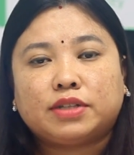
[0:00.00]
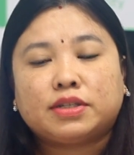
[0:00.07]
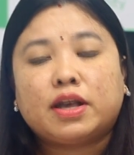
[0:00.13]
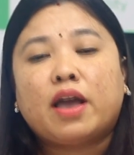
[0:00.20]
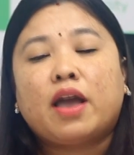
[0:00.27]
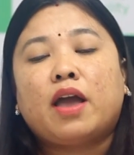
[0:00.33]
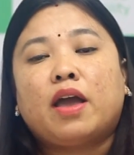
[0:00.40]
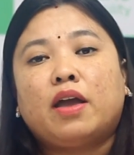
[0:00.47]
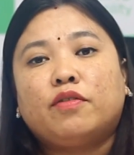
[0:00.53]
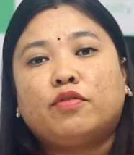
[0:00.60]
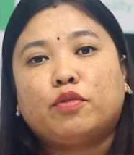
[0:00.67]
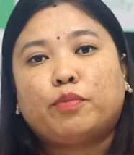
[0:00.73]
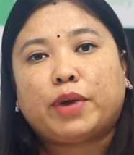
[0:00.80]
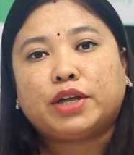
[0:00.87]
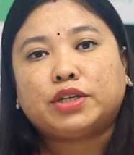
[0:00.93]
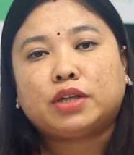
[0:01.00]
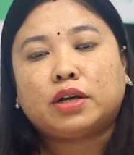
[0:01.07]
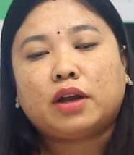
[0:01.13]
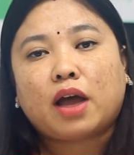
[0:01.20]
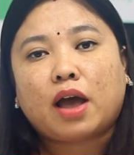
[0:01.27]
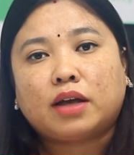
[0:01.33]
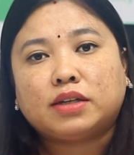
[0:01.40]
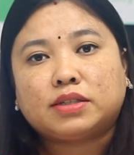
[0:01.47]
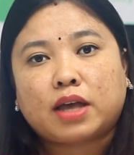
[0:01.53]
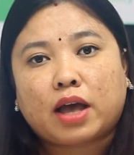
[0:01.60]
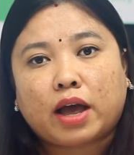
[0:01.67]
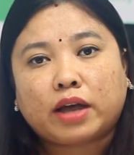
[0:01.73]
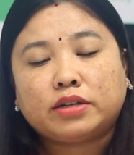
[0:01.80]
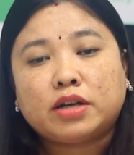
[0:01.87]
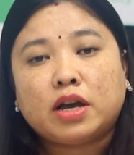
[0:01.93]
Is if a patient has
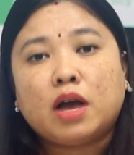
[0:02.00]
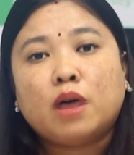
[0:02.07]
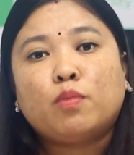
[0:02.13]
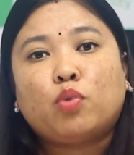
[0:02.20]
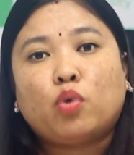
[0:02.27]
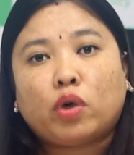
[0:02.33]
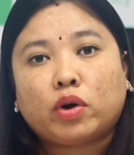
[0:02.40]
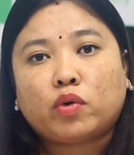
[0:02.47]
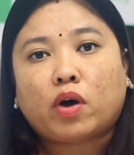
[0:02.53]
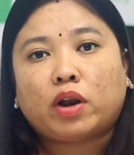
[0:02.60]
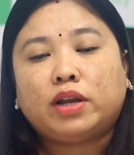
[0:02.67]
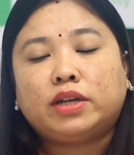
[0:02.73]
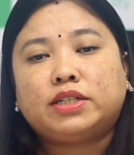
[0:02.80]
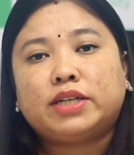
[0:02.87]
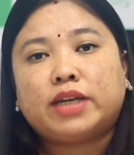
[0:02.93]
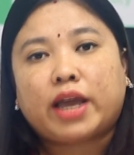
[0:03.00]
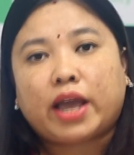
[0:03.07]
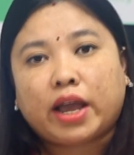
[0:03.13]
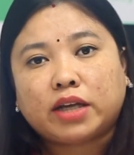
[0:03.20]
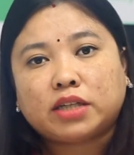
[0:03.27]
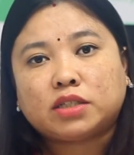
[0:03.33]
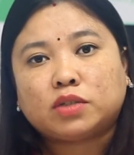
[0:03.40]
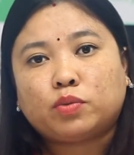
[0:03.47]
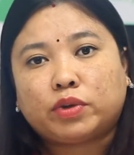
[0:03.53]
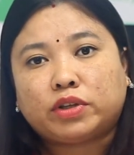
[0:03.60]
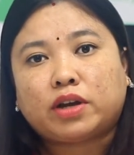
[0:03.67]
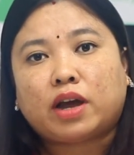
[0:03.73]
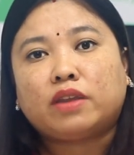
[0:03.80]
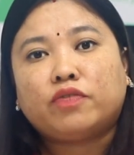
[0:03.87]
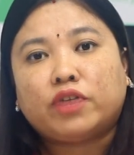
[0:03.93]
had poor quality eggs
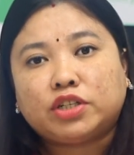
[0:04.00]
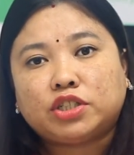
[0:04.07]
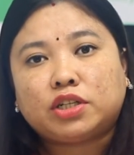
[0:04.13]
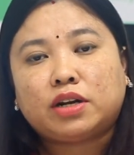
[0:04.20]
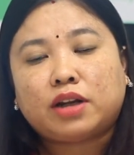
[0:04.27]
with conventional